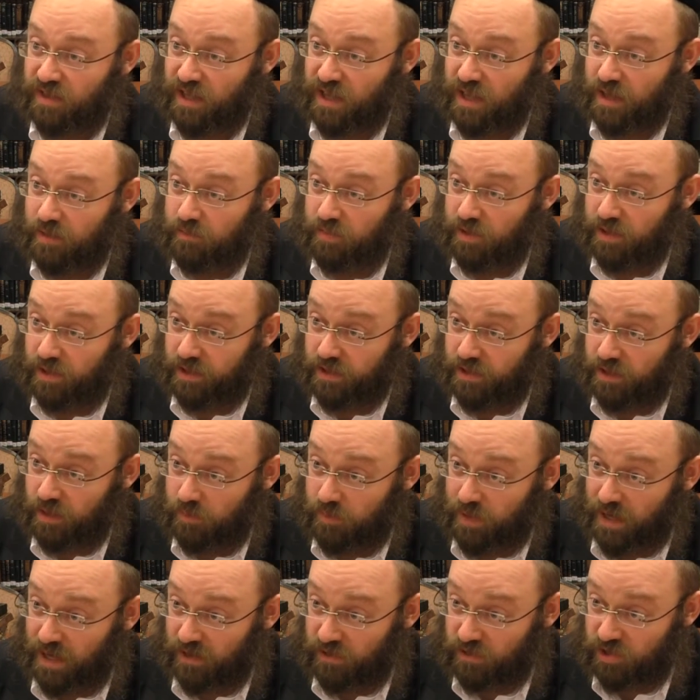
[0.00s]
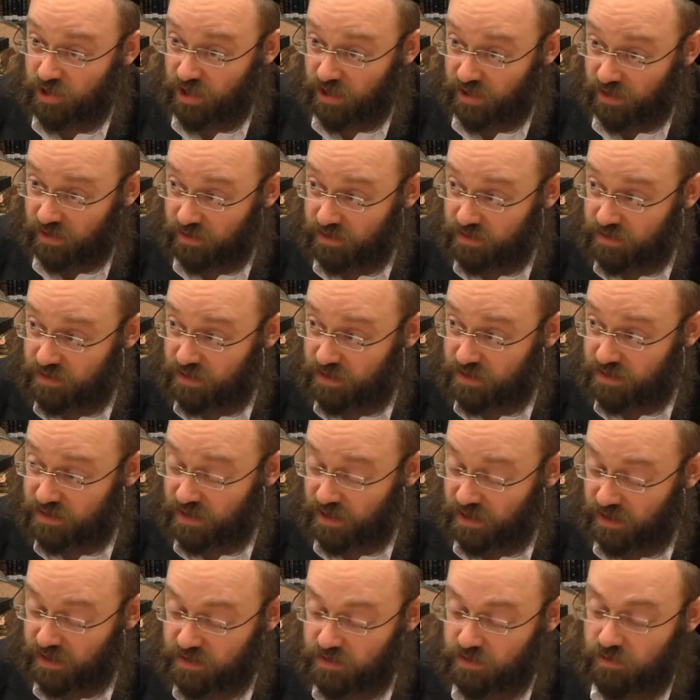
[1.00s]
Chaim Berlin, is a
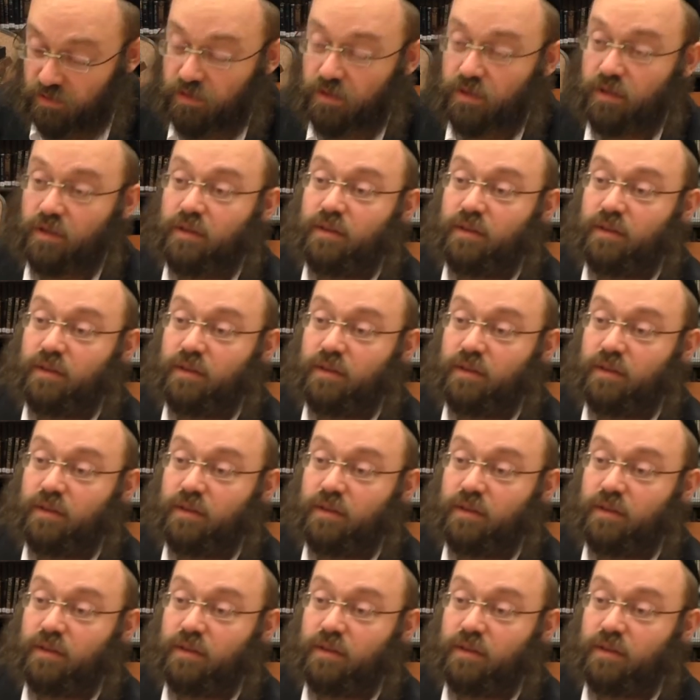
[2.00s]
Zalazangazon.